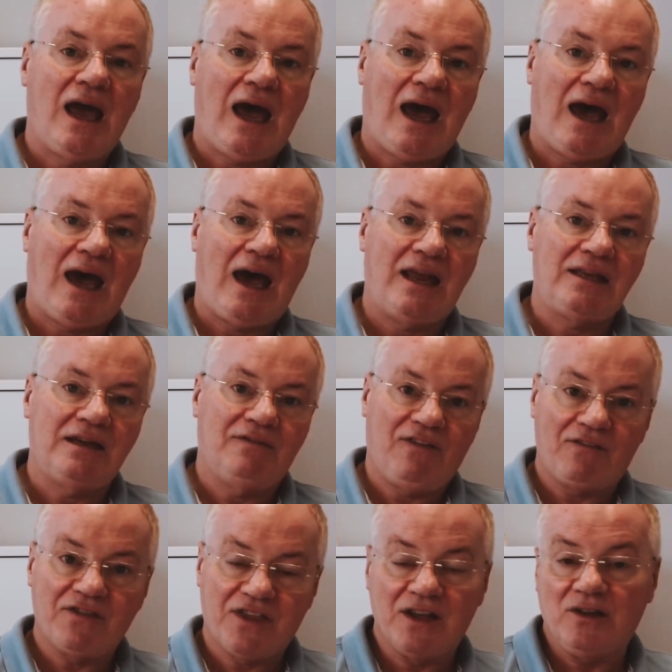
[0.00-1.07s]
and if
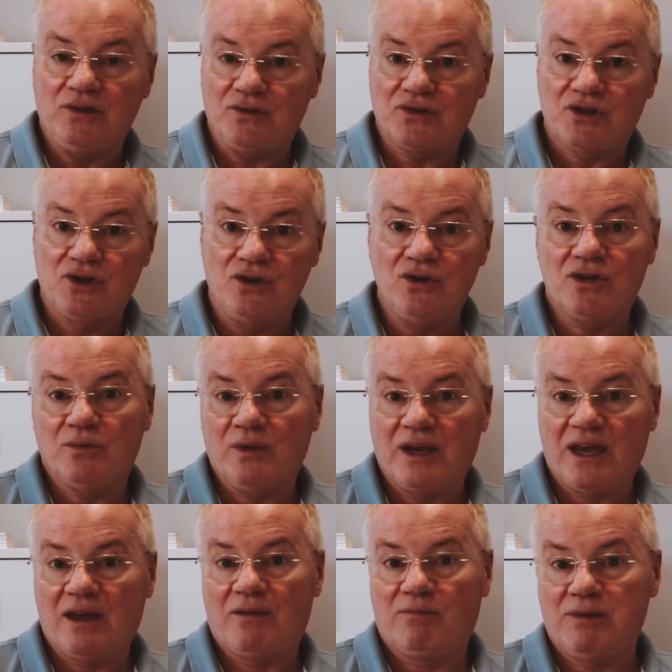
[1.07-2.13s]
everything looks good and we
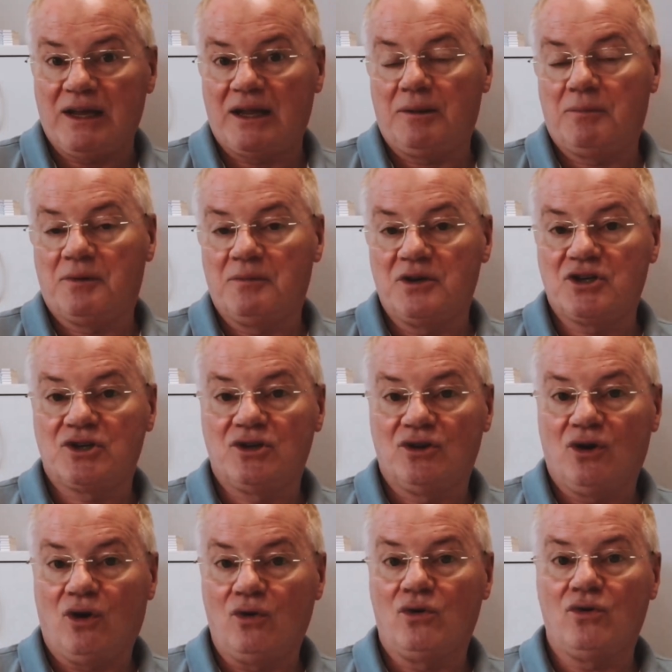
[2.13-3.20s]
get the planning permission,
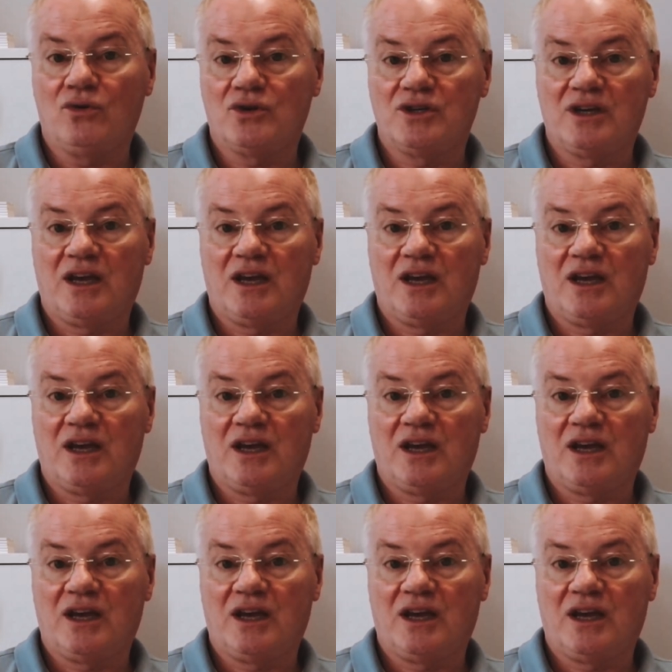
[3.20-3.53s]
all go